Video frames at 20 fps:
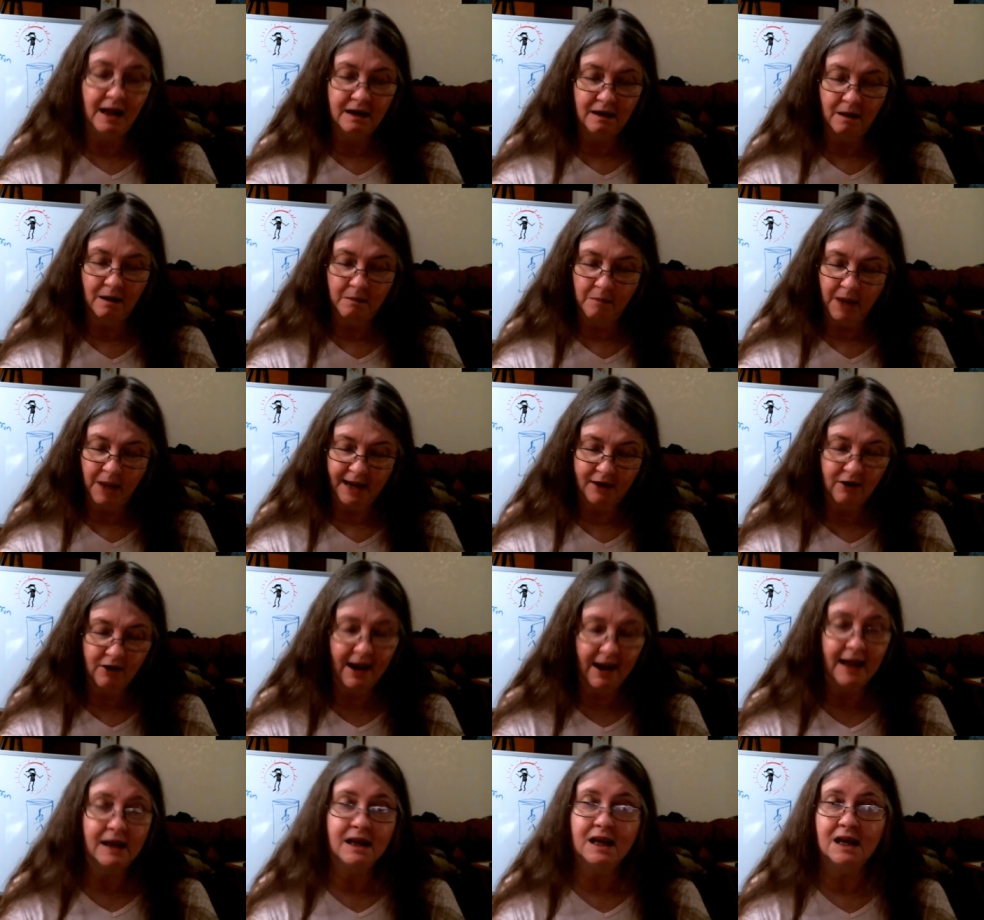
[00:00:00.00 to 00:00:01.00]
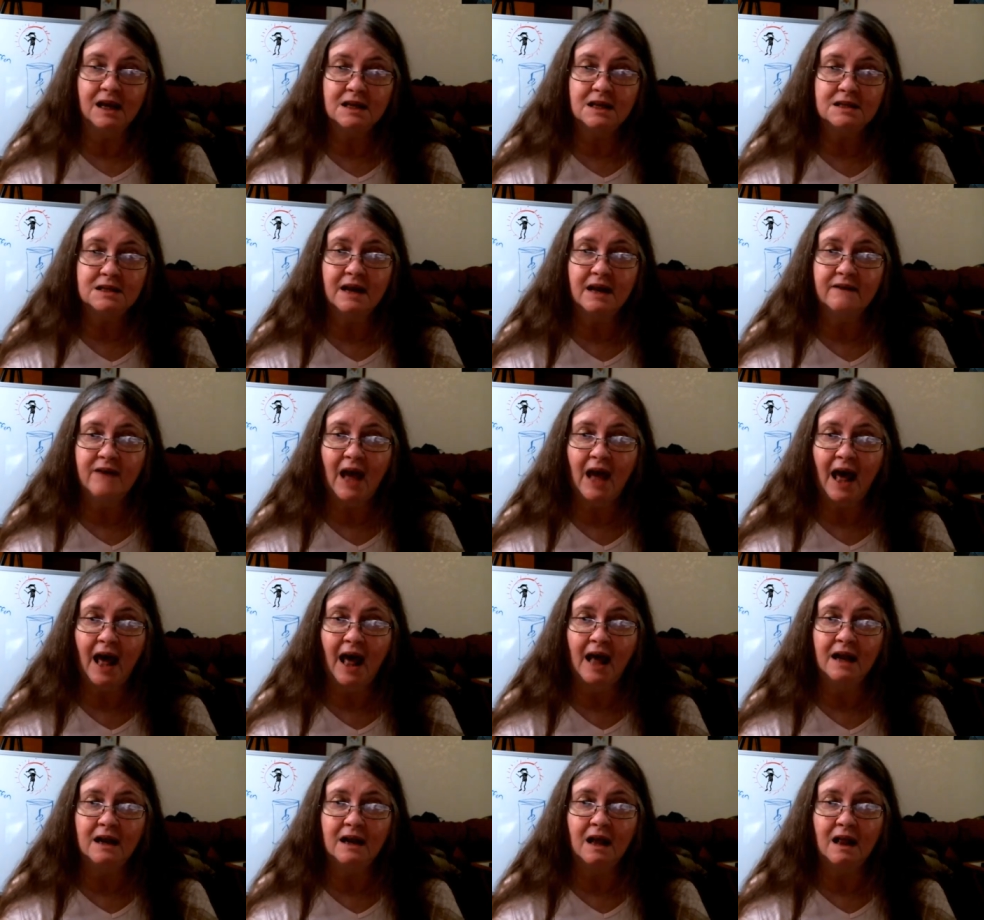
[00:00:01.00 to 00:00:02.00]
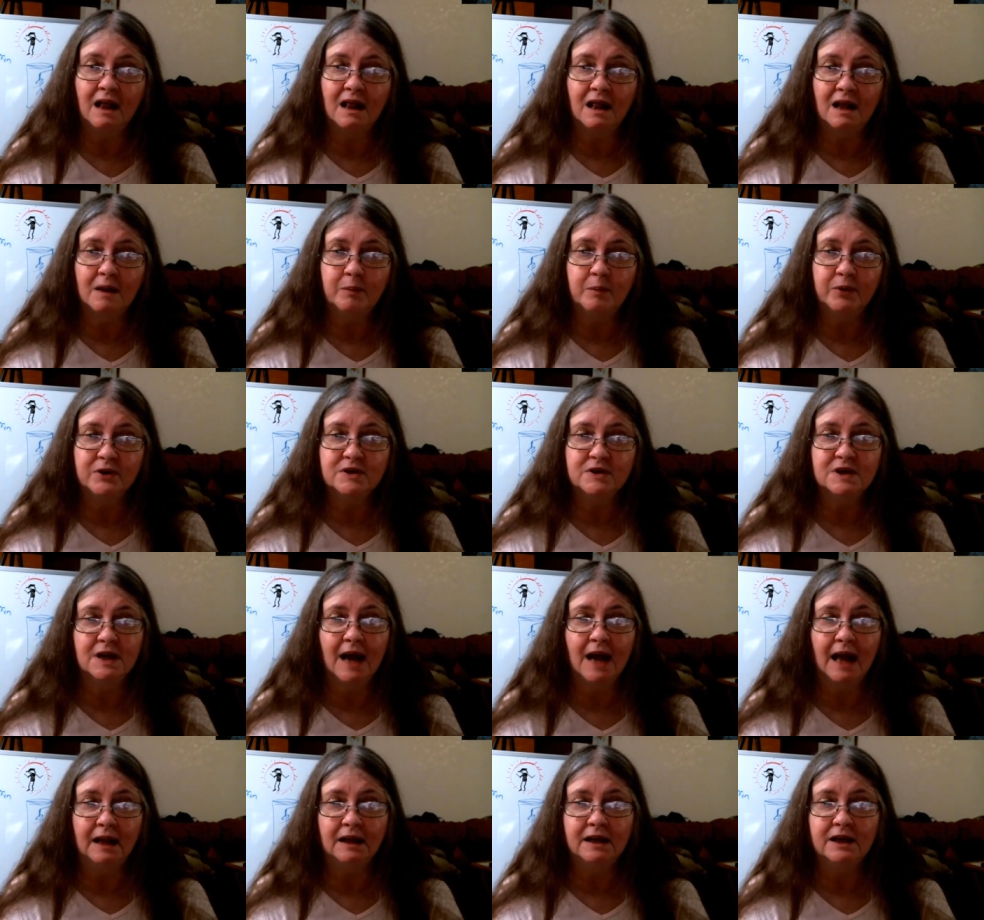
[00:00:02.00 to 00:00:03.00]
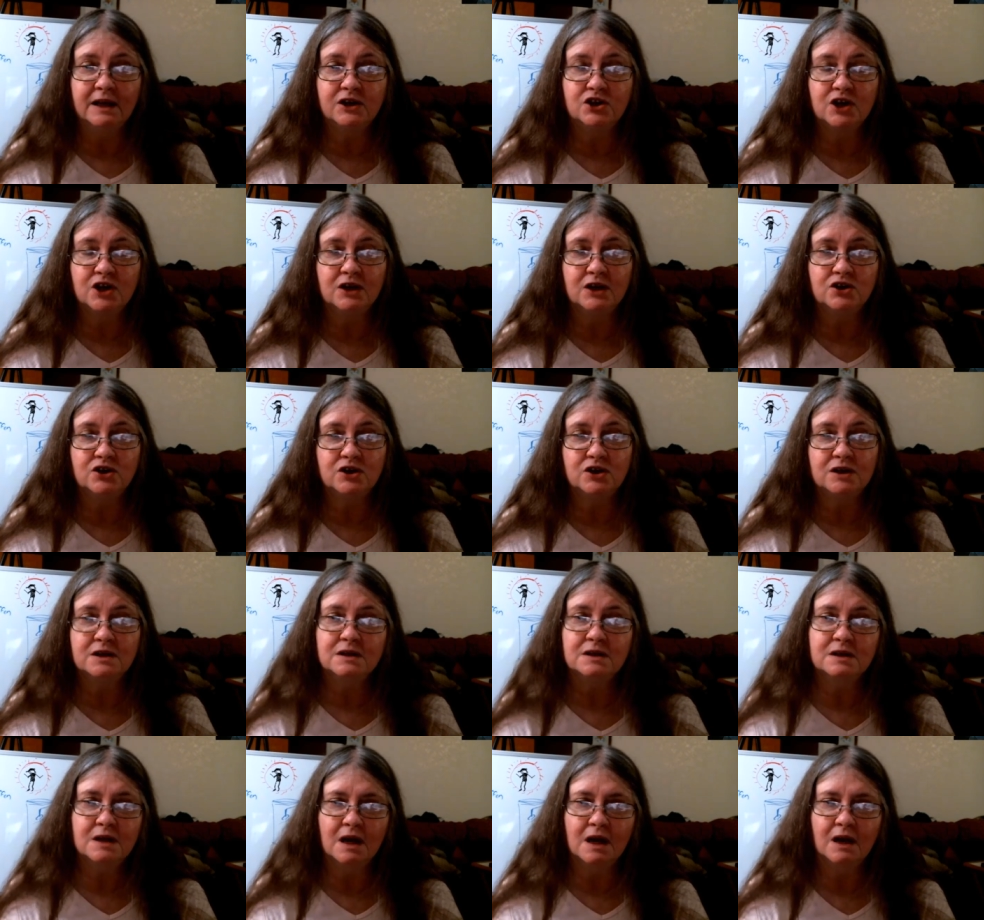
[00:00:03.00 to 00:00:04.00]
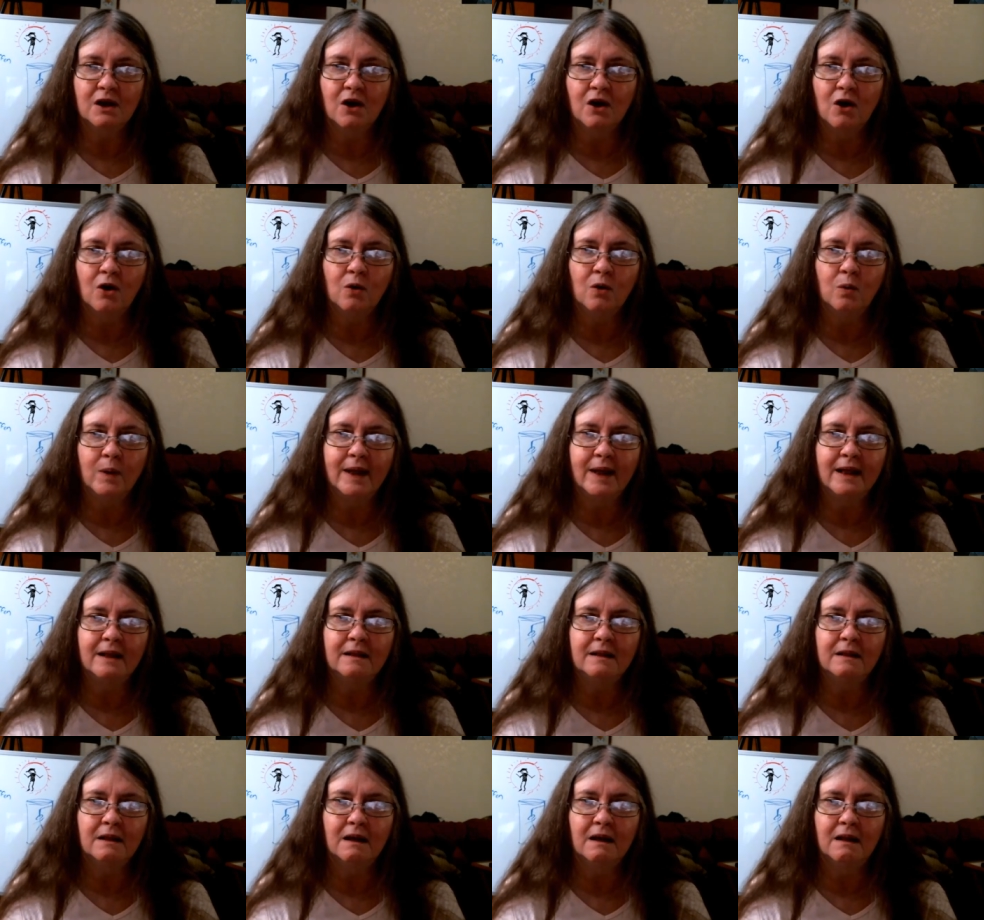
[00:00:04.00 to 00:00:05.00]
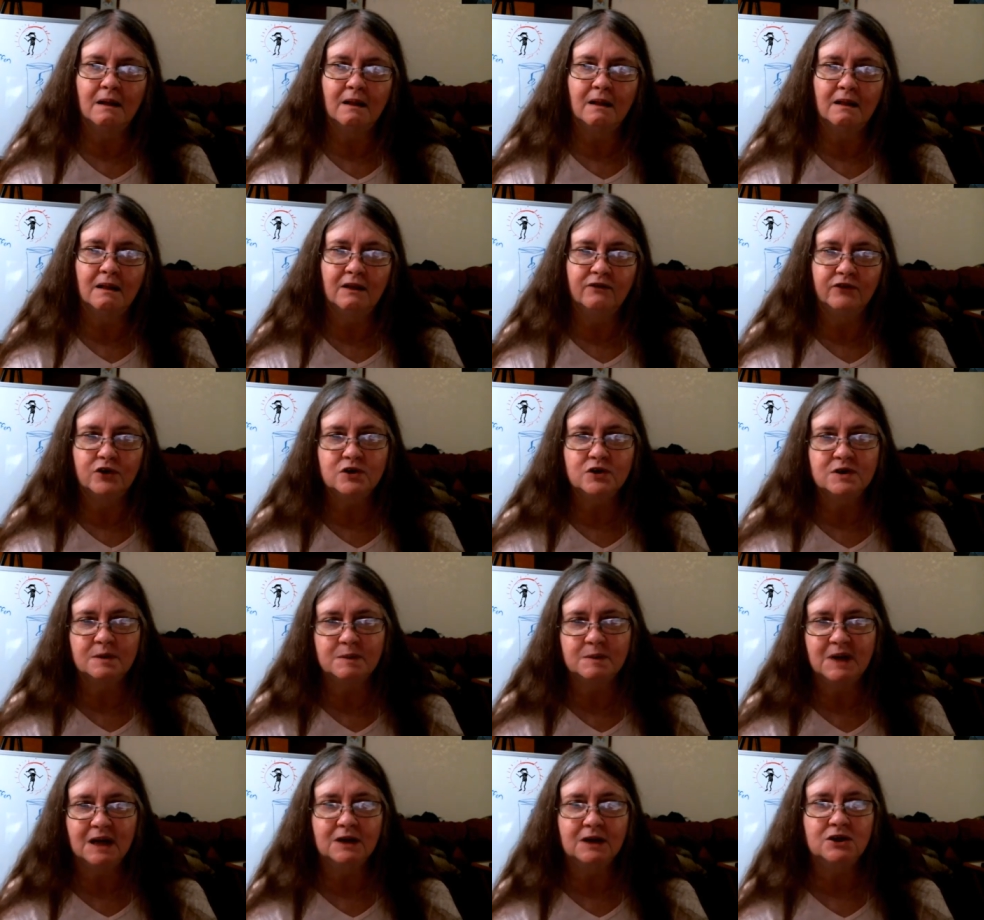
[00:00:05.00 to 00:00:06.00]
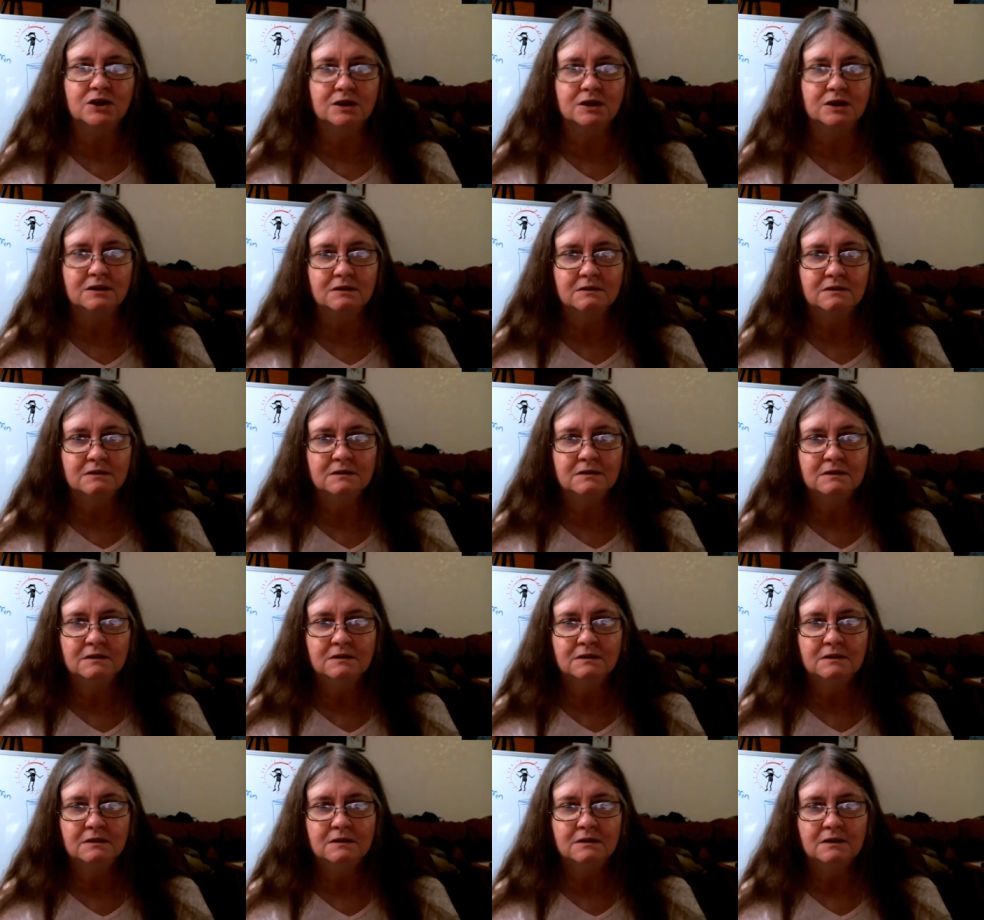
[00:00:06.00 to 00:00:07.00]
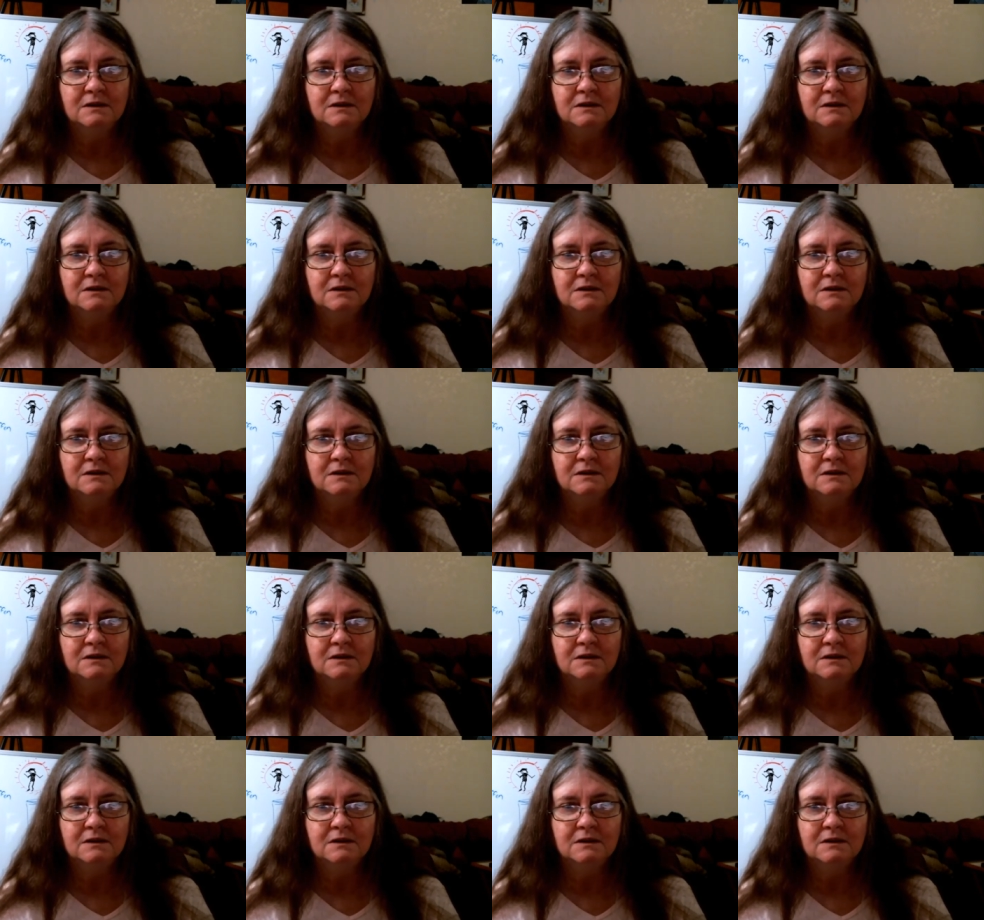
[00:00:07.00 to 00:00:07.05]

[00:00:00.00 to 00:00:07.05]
And my grandkids have had the personality changes that go with the first abduction.